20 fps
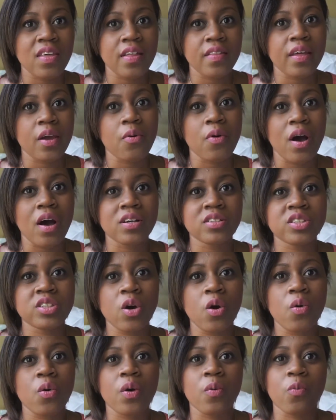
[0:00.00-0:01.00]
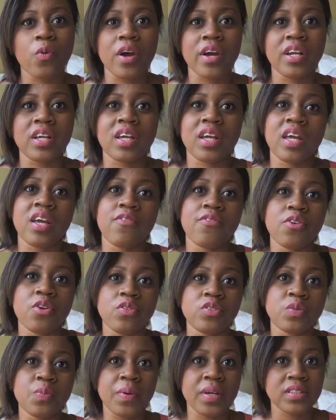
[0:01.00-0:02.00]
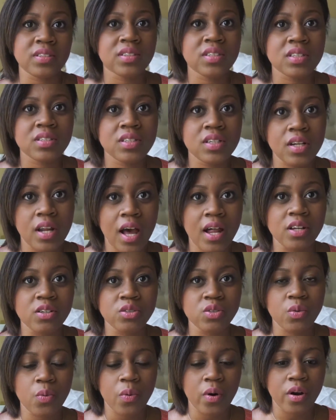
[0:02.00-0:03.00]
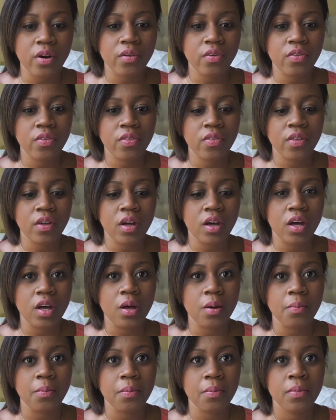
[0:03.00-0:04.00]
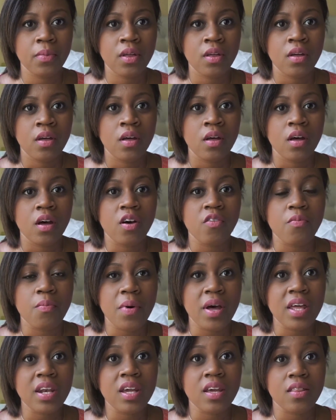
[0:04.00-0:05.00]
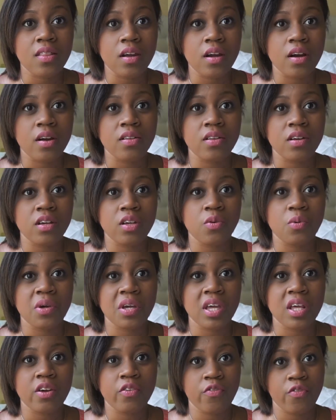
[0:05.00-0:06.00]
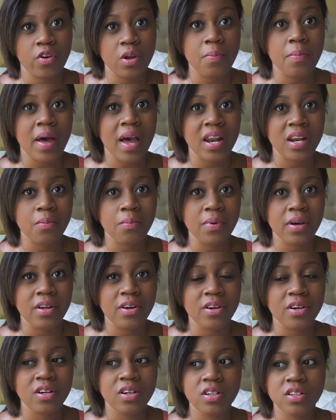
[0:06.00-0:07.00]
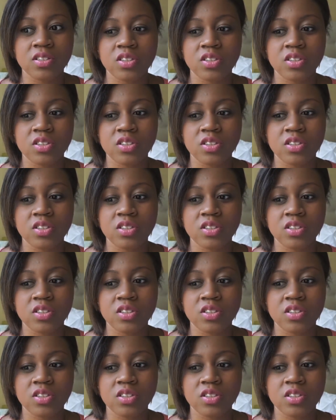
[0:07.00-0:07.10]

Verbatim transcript: then they were also running, if you spent $60 worth of money there, then you would get a free body butter.